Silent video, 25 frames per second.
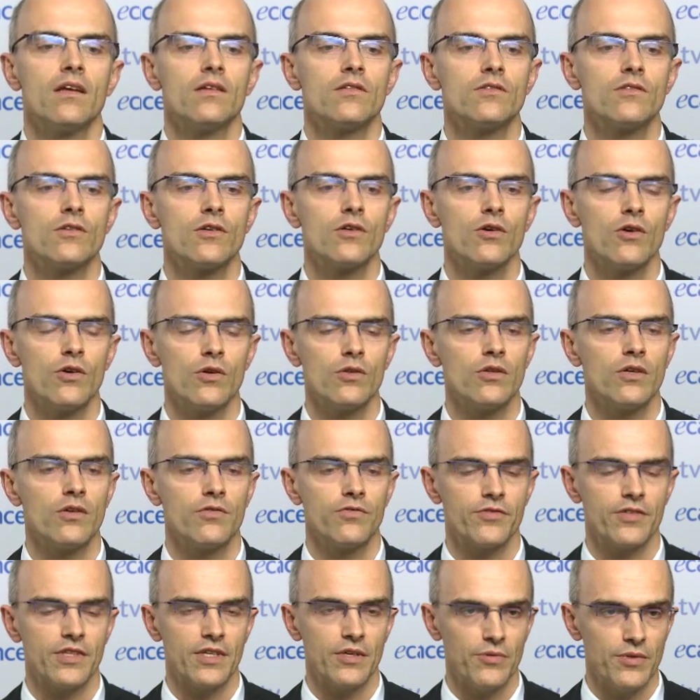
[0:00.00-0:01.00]
The goal
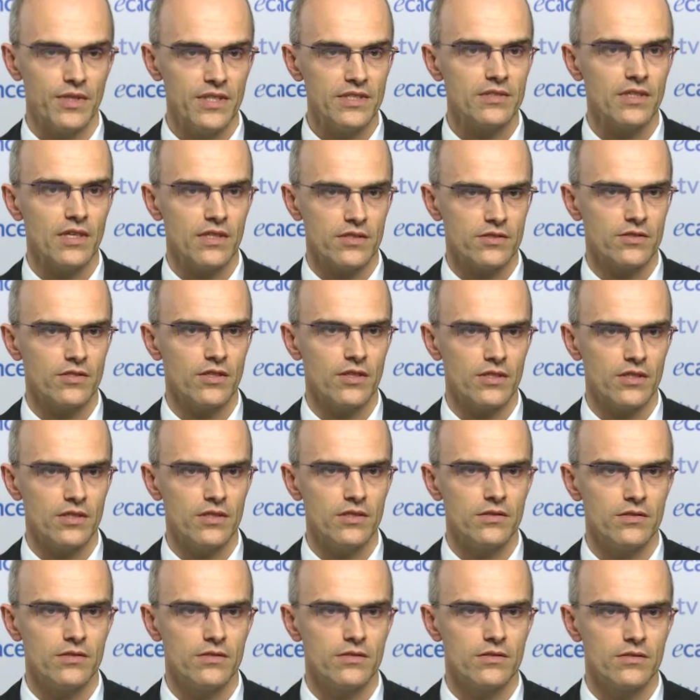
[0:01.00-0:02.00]
of TH3RESA
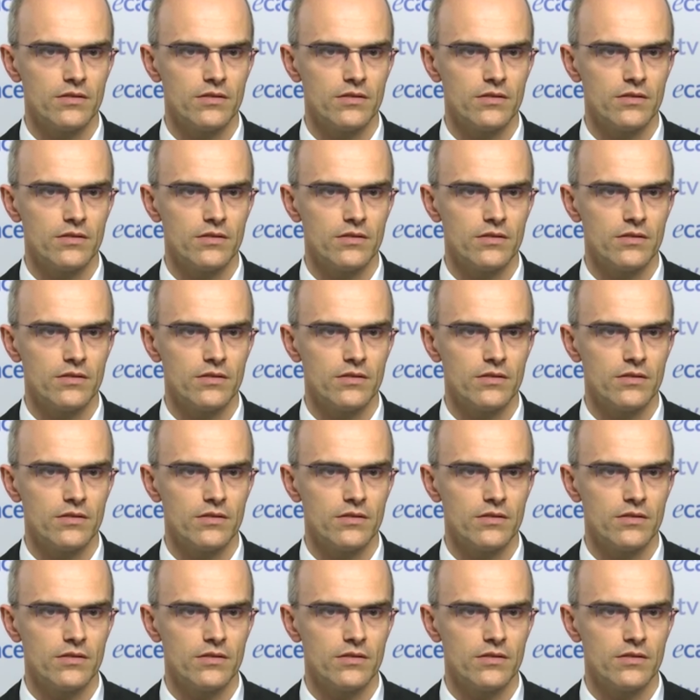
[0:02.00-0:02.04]
study